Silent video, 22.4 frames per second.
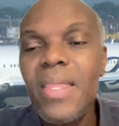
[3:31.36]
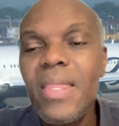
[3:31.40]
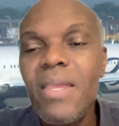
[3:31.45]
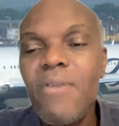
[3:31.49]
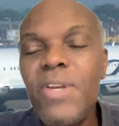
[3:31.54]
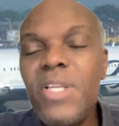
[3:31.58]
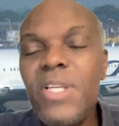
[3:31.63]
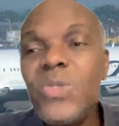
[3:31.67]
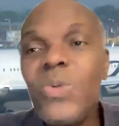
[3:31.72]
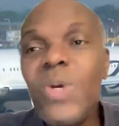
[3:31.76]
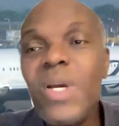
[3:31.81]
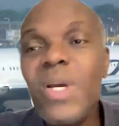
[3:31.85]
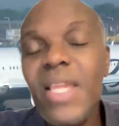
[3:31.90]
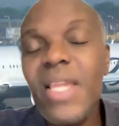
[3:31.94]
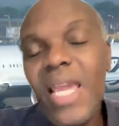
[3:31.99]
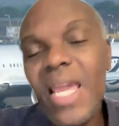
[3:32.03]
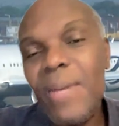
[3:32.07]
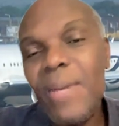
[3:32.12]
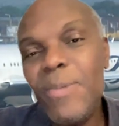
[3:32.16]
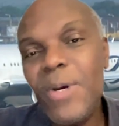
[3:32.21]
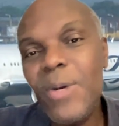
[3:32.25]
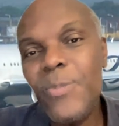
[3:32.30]
The reason why they
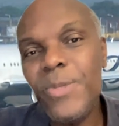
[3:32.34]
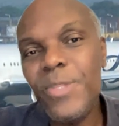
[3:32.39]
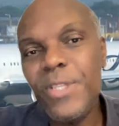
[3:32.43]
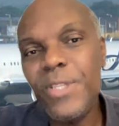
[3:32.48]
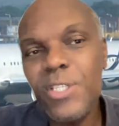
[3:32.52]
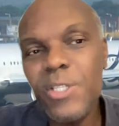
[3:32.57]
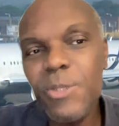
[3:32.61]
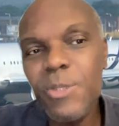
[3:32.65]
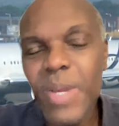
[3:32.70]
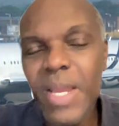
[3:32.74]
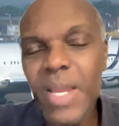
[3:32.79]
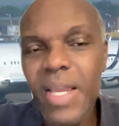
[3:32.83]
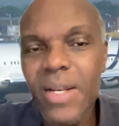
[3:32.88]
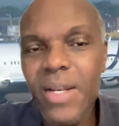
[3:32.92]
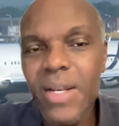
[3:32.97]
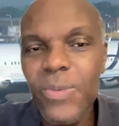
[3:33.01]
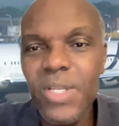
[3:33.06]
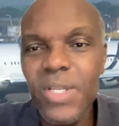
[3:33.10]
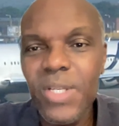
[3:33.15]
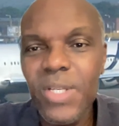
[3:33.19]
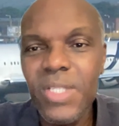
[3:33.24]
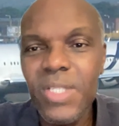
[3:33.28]
came up with the
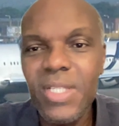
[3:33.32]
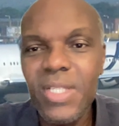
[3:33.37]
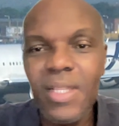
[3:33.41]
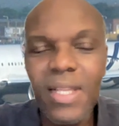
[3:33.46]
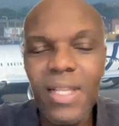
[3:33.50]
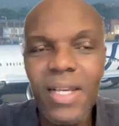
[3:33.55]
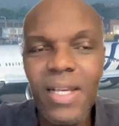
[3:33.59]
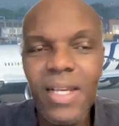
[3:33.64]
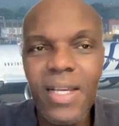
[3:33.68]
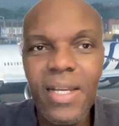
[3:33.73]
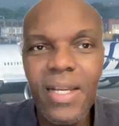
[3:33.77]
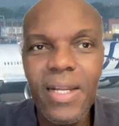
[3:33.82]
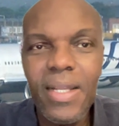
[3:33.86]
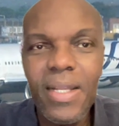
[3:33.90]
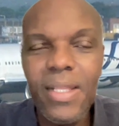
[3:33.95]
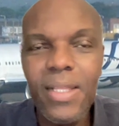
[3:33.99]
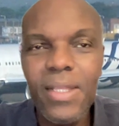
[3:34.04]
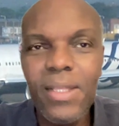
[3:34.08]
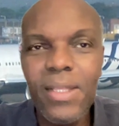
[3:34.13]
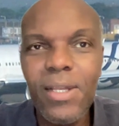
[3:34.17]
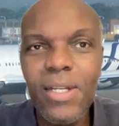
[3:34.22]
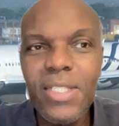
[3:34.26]
spend was
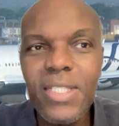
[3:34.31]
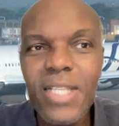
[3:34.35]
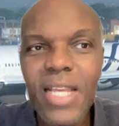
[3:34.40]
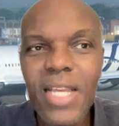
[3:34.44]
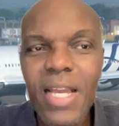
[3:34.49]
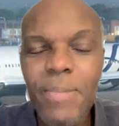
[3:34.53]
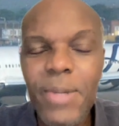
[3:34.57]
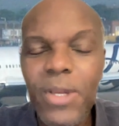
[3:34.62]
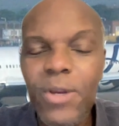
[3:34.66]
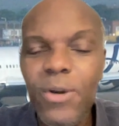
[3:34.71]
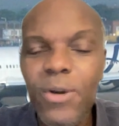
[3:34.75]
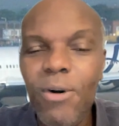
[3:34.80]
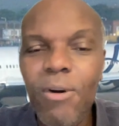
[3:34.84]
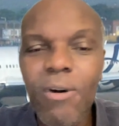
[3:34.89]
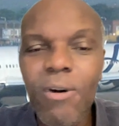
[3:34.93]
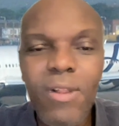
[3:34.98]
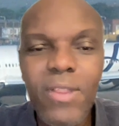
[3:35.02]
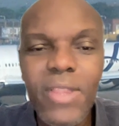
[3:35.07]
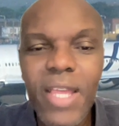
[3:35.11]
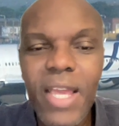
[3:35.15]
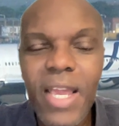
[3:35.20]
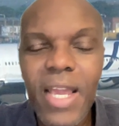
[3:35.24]
a long time ago,
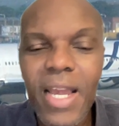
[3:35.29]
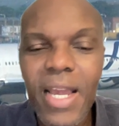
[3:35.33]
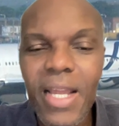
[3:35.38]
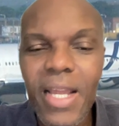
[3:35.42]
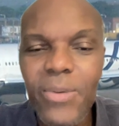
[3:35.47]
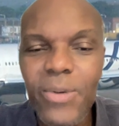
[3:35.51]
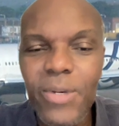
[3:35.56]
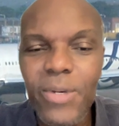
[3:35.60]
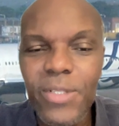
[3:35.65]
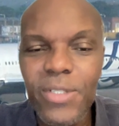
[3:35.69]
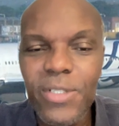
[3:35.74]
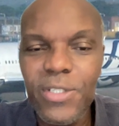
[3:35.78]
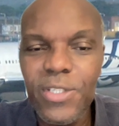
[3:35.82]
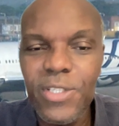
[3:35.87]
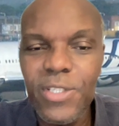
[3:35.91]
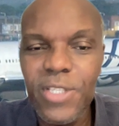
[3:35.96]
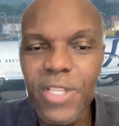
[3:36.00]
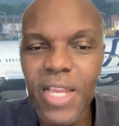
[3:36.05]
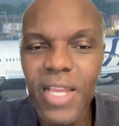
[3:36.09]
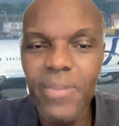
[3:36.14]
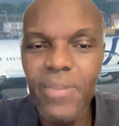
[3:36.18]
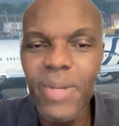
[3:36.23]
all they had were
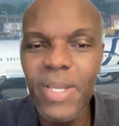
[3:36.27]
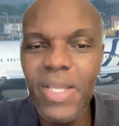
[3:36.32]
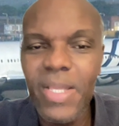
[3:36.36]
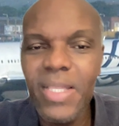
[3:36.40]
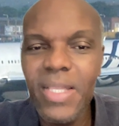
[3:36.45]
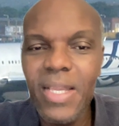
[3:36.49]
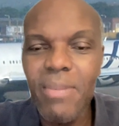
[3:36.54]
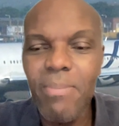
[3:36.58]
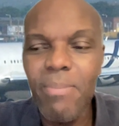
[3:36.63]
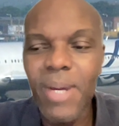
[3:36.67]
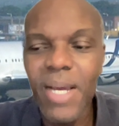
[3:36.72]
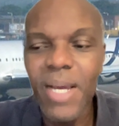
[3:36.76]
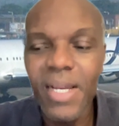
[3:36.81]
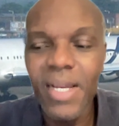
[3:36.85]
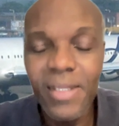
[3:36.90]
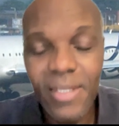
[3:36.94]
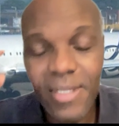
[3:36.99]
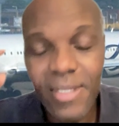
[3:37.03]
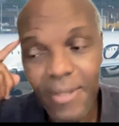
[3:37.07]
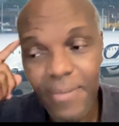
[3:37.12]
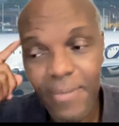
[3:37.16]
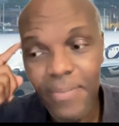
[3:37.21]
just segment and
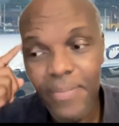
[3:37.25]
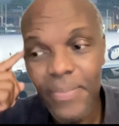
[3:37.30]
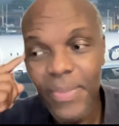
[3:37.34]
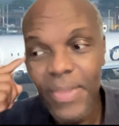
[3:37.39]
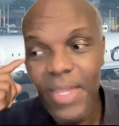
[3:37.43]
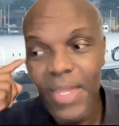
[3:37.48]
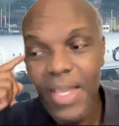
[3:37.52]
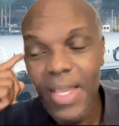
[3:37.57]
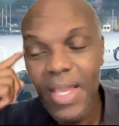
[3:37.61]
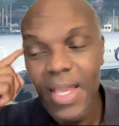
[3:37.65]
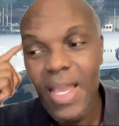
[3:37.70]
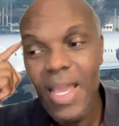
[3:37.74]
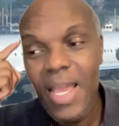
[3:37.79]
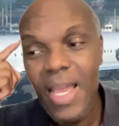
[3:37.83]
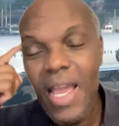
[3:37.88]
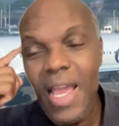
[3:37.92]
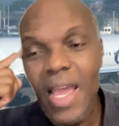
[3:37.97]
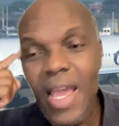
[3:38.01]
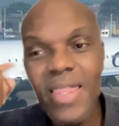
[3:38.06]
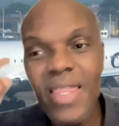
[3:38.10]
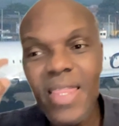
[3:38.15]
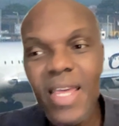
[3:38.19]
miles.
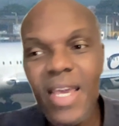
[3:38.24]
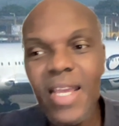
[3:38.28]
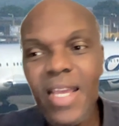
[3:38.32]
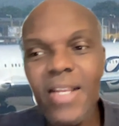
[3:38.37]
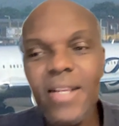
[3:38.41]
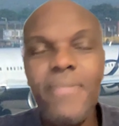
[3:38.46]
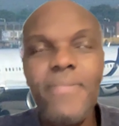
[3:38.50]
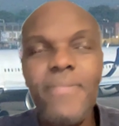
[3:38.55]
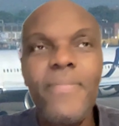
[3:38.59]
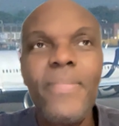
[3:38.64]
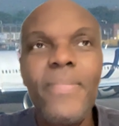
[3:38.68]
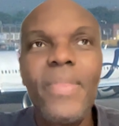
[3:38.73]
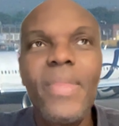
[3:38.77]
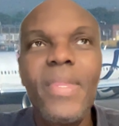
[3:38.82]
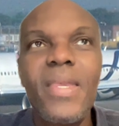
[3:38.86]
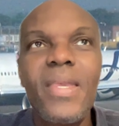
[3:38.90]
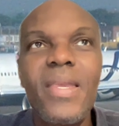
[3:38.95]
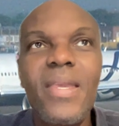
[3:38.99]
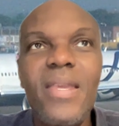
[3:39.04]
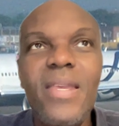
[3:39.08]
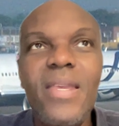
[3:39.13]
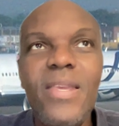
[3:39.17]
And then
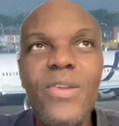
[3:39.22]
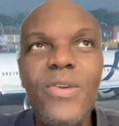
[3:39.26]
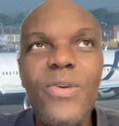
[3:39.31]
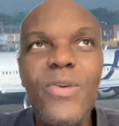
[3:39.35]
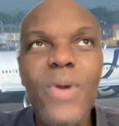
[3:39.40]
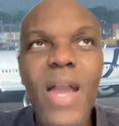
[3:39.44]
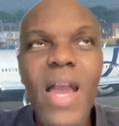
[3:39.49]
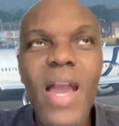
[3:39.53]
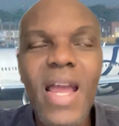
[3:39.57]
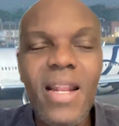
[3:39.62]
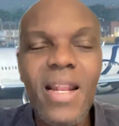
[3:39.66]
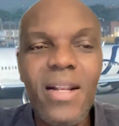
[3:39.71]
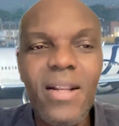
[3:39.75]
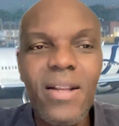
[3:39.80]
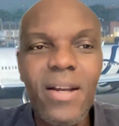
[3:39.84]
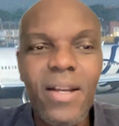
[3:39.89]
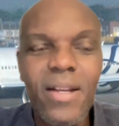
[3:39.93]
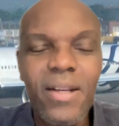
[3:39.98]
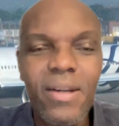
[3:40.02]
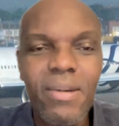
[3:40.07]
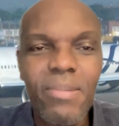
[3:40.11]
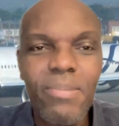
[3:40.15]
you had a
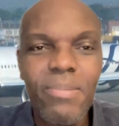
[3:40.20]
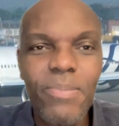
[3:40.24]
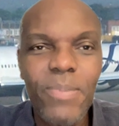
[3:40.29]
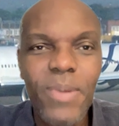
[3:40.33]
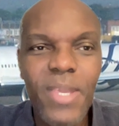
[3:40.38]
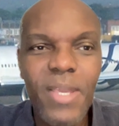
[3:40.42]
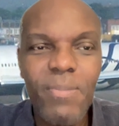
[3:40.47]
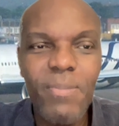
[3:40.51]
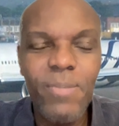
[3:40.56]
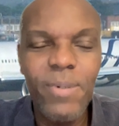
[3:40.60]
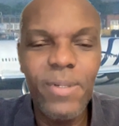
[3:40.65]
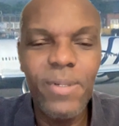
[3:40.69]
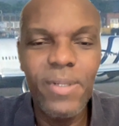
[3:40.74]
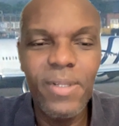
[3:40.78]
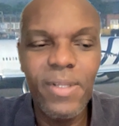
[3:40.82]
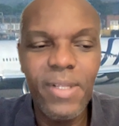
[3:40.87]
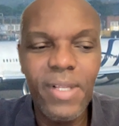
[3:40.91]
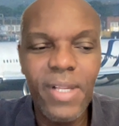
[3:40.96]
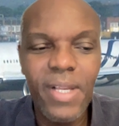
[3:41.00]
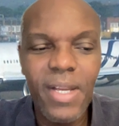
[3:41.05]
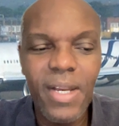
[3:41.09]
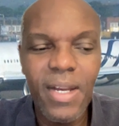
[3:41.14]
lot of
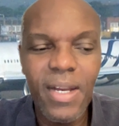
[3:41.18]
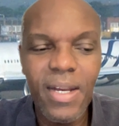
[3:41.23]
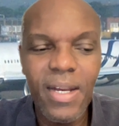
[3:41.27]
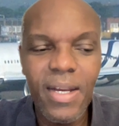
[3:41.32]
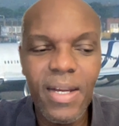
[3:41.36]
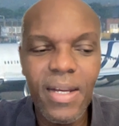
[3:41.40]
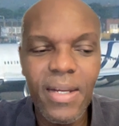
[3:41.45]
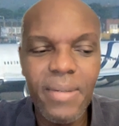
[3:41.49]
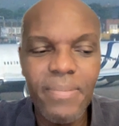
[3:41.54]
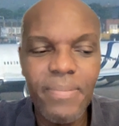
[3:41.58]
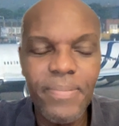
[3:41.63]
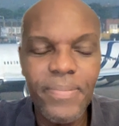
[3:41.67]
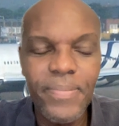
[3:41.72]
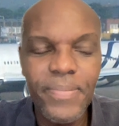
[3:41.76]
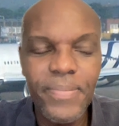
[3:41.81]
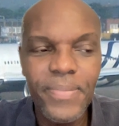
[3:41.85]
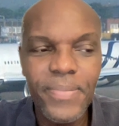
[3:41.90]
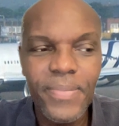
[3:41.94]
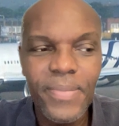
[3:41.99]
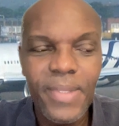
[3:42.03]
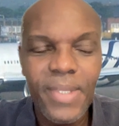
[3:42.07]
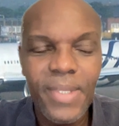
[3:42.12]
people,
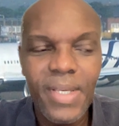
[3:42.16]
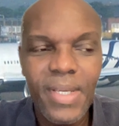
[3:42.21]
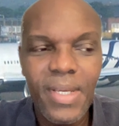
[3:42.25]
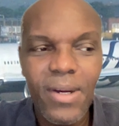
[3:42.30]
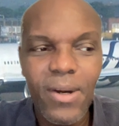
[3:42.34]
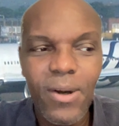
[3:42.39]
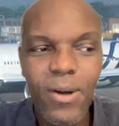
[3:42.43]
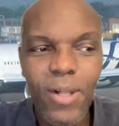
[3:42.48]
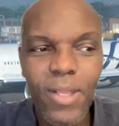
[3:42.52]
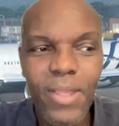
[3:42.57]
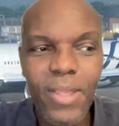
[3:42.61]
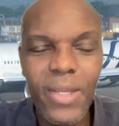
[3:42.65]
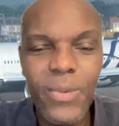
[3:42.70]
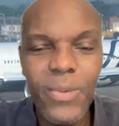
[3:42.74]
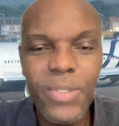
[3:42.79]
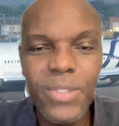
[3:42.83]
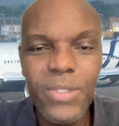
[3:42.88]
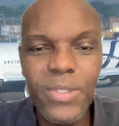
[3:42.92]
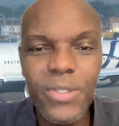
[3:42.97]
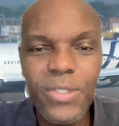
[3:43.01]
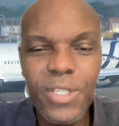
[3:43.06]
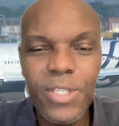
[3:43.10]
all they
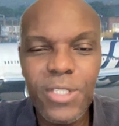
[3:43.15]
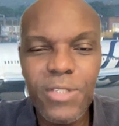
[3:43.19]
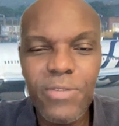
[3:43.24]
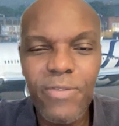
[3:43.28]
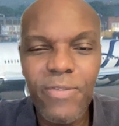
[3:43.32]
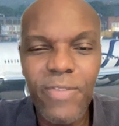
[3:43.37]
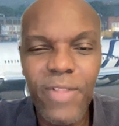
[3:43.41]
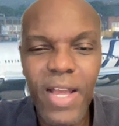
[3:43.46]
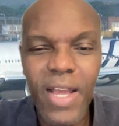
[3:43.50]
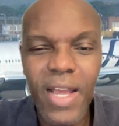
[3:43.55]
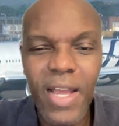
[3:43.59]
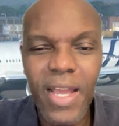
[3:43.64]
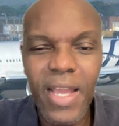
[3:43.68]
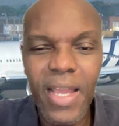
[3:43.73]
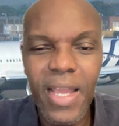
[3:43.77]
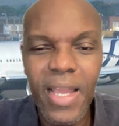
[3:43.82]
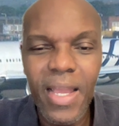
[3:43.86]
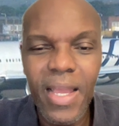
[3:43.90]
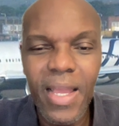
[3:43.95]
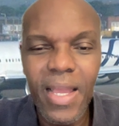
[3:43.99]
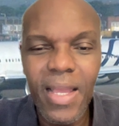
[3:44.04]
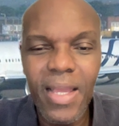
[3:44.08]
would do is just fly
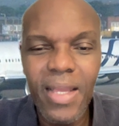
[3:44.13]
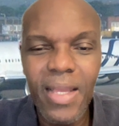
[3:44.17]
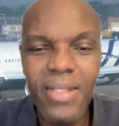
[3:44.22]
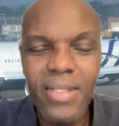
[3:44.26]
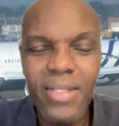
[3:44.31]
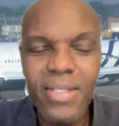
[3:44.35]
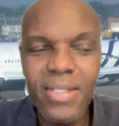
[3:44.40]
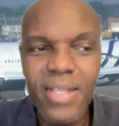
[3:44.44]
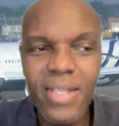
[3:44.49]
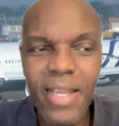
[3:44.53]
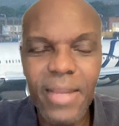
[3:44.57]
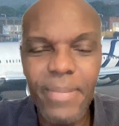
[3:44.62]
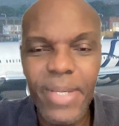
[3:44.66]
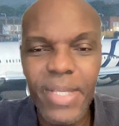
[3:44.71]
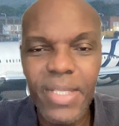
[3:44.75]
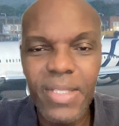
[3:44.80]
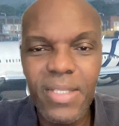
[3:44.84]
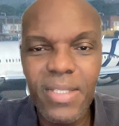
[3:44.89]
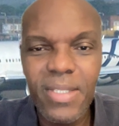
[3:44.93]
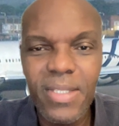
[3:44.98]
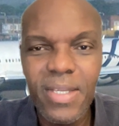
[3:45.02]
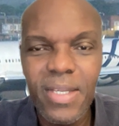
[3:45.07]

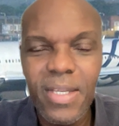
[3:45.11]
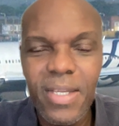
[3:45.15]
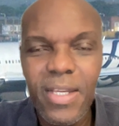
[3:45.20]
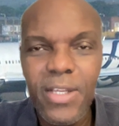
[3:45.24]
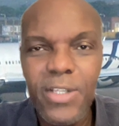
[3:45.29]
segments.